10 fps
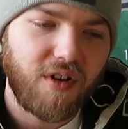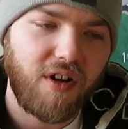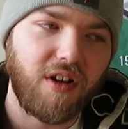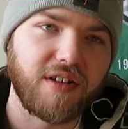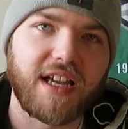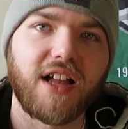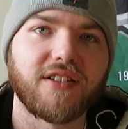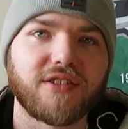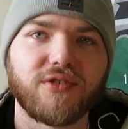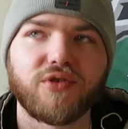all
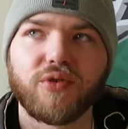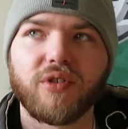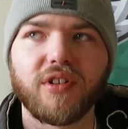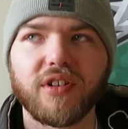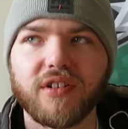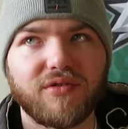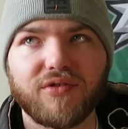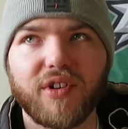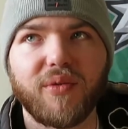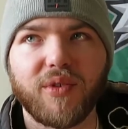Dallas controlled. It's
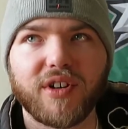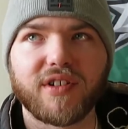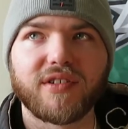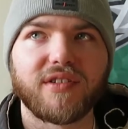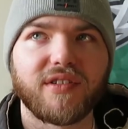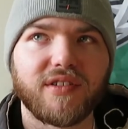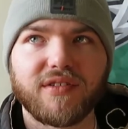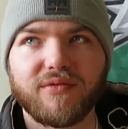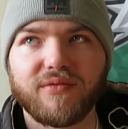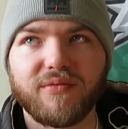great work.
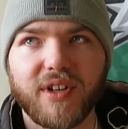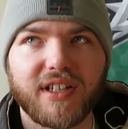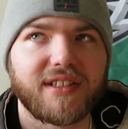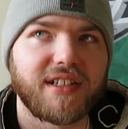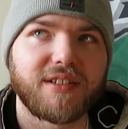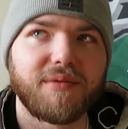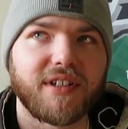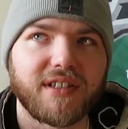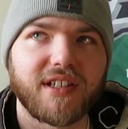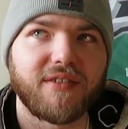We get 6
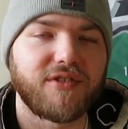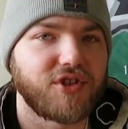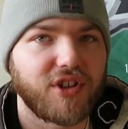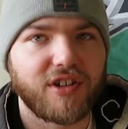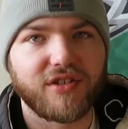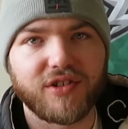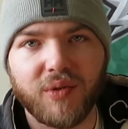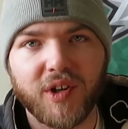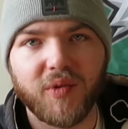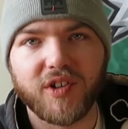minutes left. The shots are
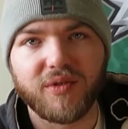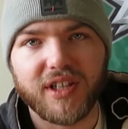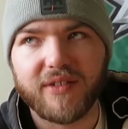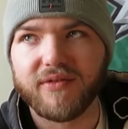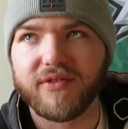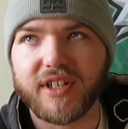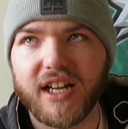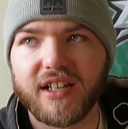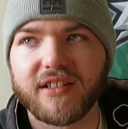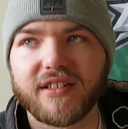21-11 for
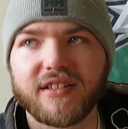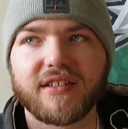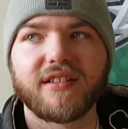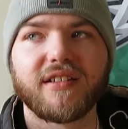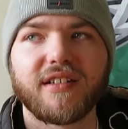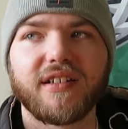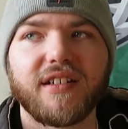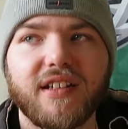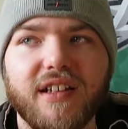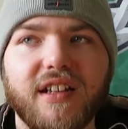Dallas.
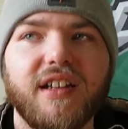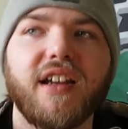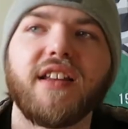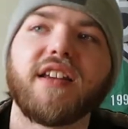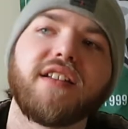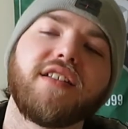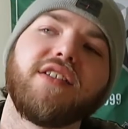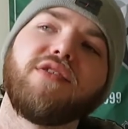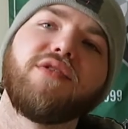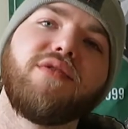And they
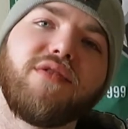continue